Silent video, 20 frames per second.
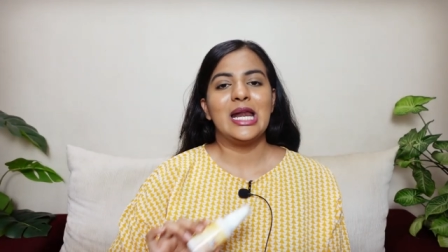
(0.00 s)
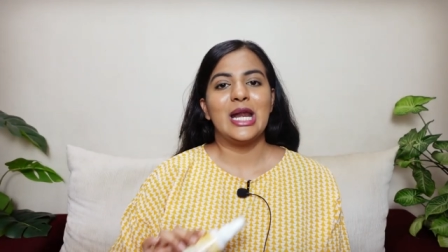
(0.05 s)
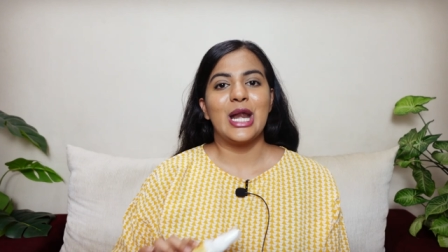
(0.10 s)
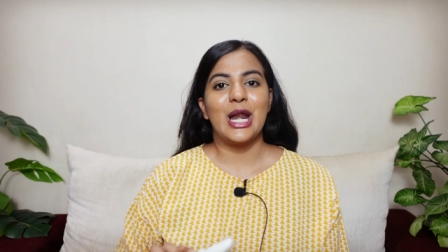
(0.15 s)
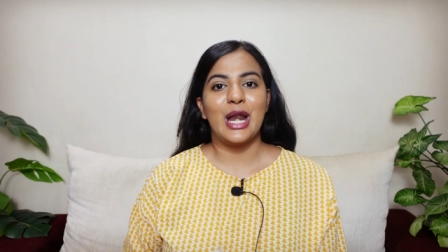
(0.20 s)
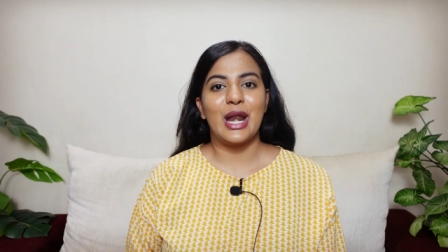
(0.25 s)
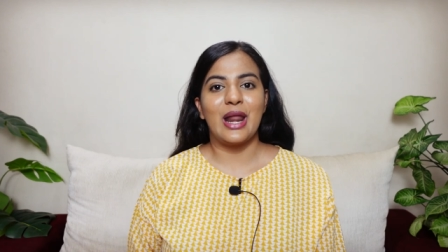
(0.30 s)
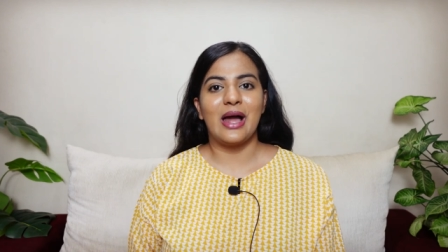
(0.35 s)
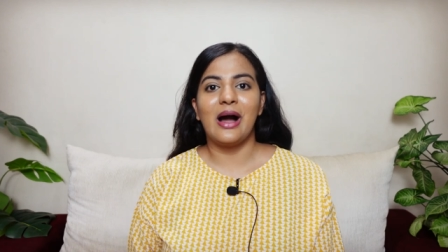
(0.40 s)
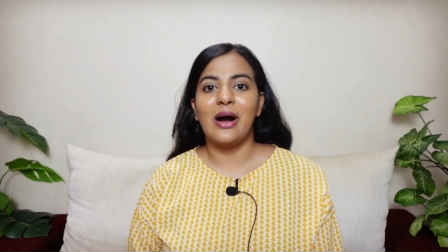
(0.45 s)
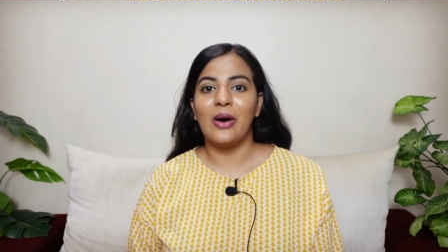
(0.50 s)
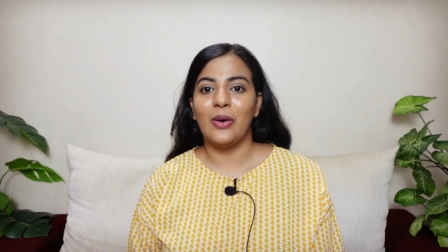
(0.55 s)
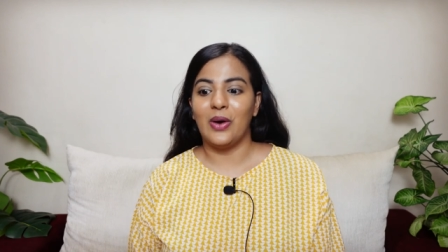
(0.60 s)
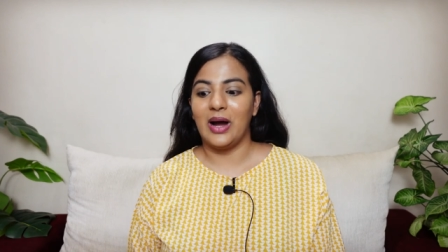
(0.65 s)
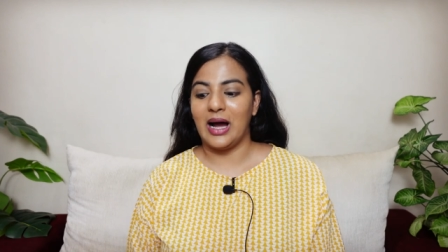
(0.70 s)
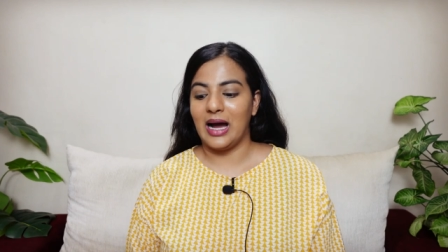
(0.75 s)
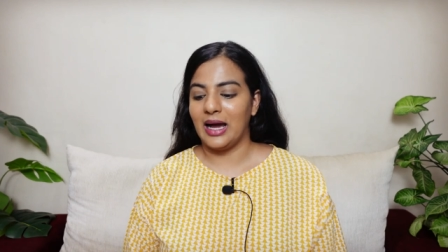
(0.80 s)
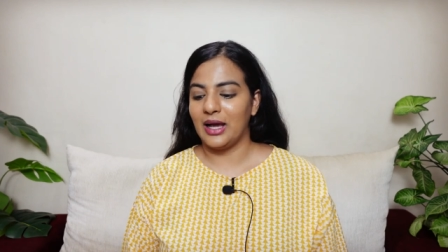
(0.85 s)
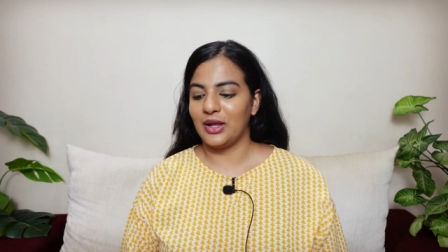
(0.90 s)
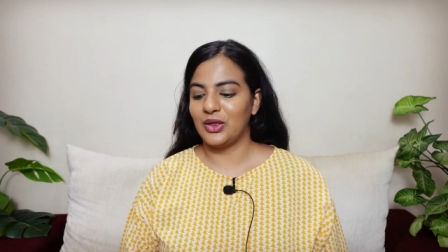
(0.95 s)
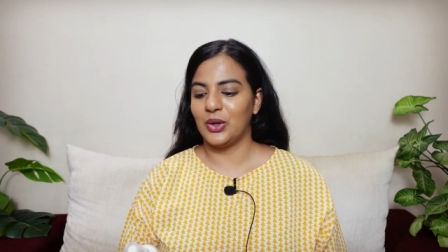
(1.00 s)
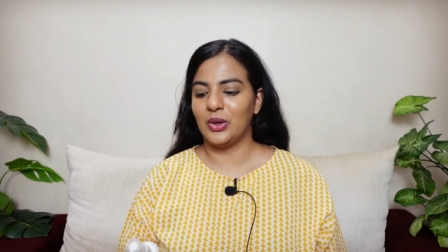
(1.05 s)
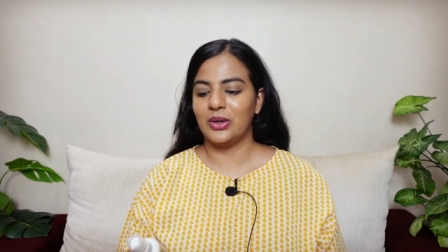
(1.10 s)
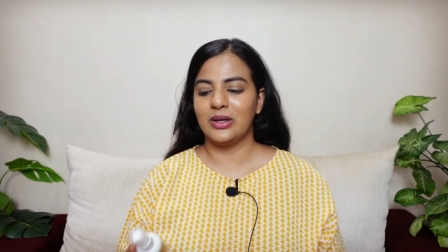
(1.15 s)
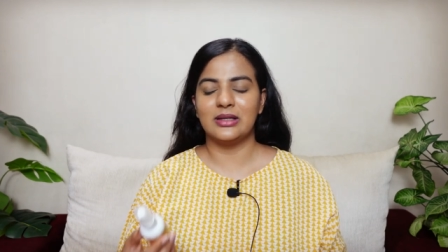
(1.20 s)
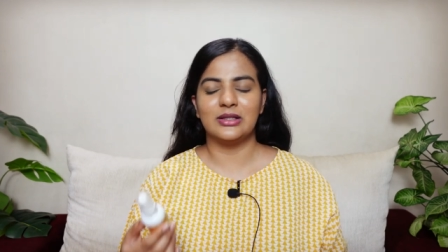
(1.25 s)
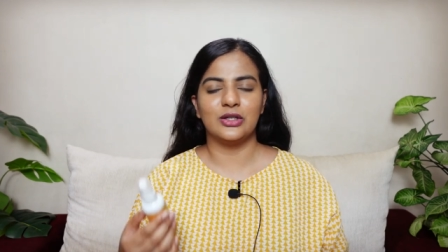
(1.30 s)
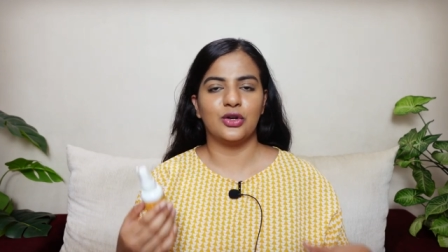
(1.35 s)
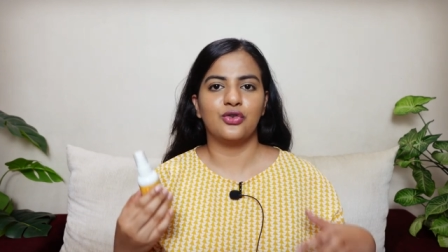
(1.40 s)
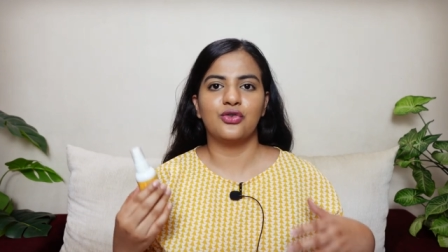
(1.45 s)
Now I thought
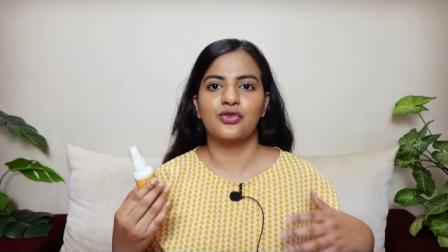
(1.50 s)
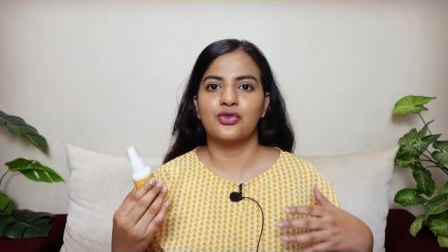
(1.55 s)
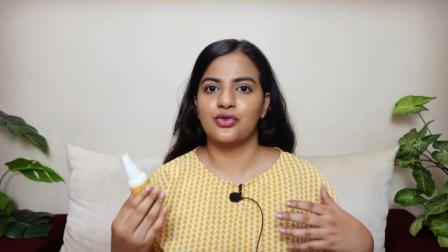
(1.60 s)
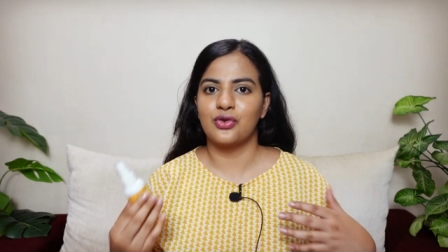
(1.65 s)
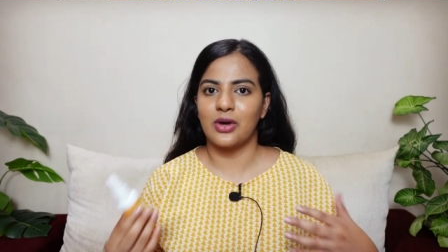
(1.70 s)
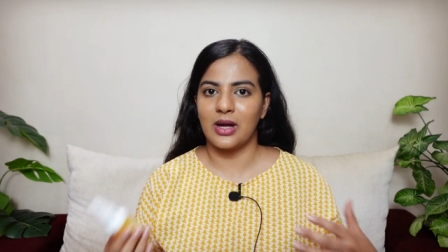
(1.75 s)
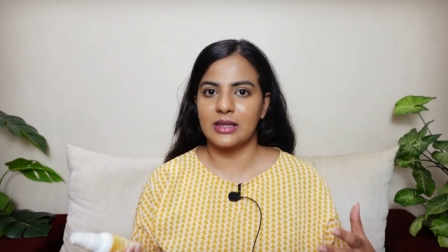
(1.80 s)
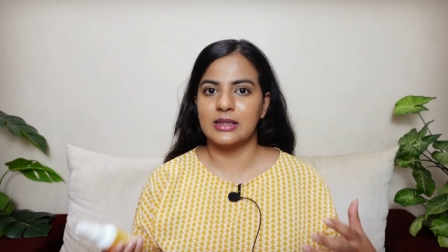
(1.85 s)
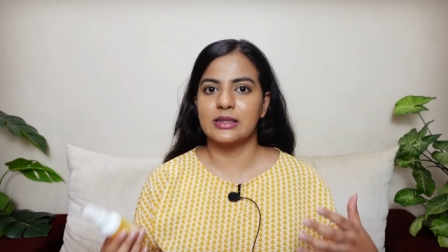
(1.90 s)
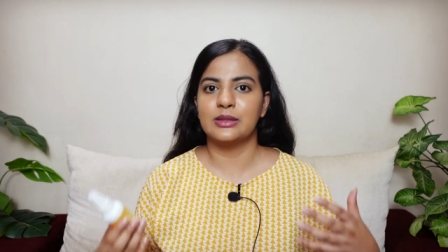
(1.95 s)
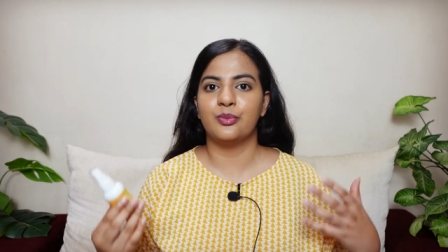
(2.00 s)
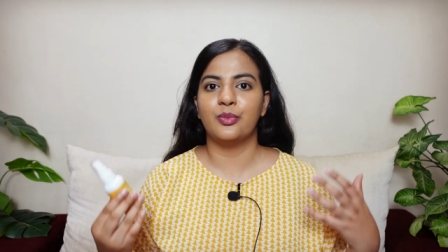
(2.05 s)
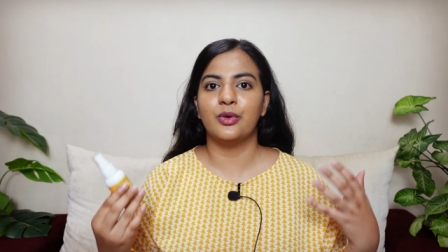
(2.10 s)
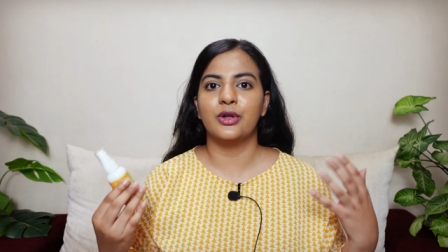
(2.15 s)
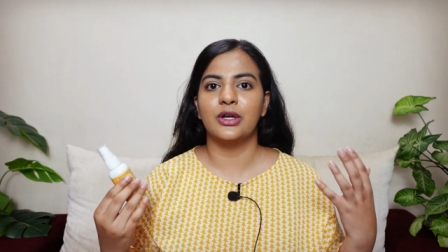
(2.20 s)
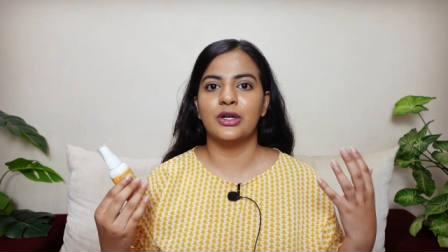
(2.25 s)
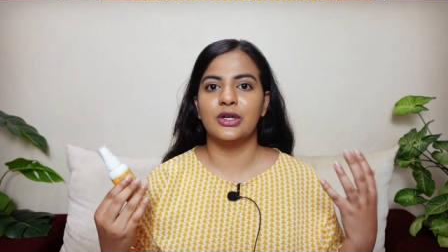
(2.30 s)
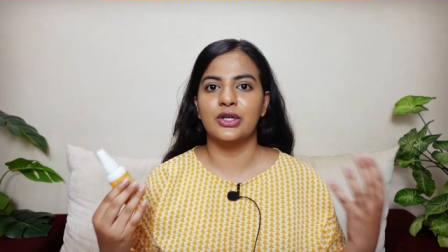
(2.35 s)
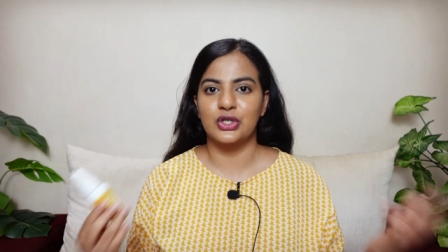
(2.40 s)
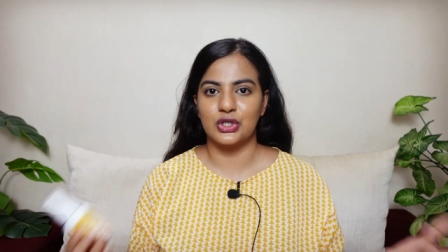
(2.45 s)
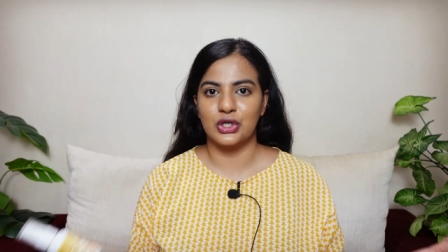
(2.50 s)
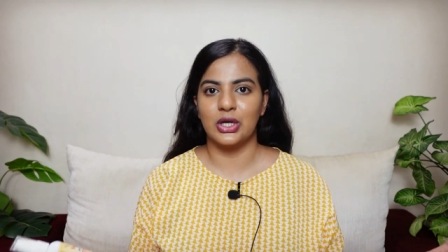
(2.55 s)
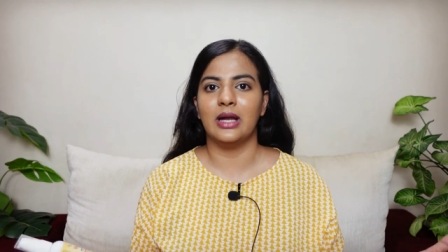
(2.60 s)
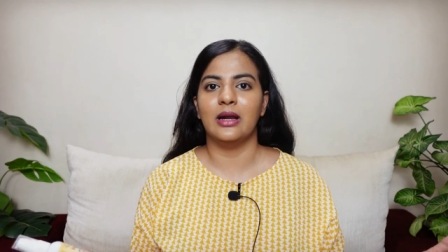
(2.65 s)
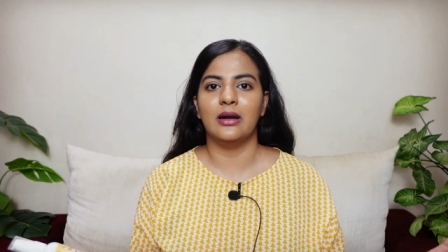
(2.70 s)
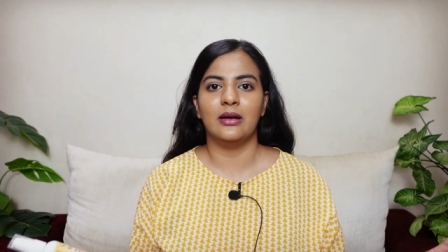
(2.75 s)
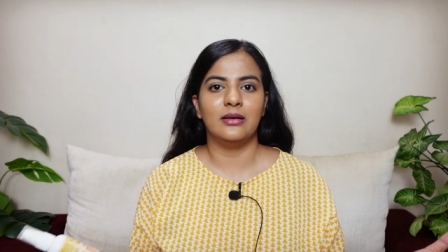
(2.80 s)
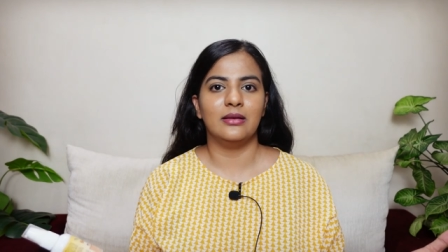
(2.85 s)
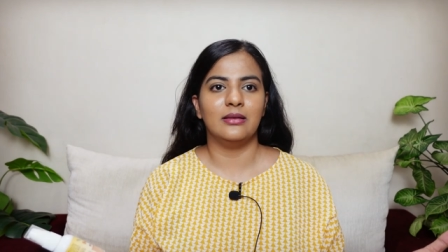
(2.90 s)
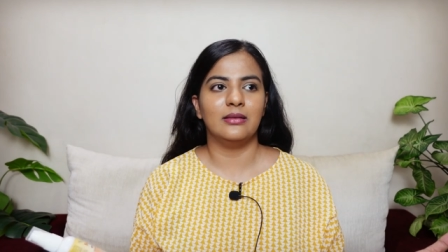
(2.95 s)
it's a transparent
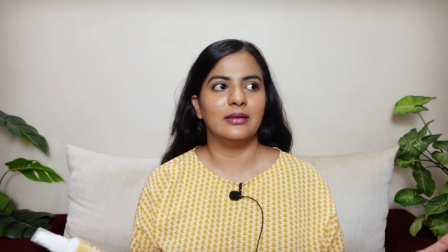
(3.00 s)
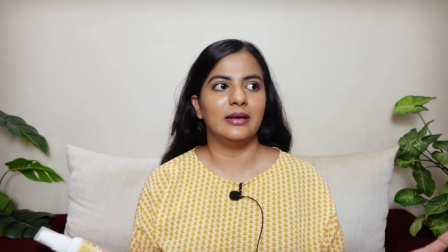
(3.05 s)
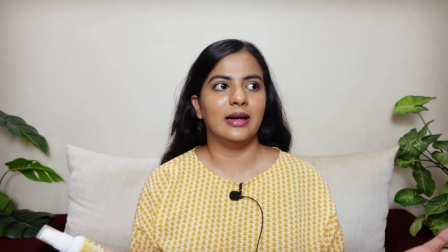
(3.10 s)
gel,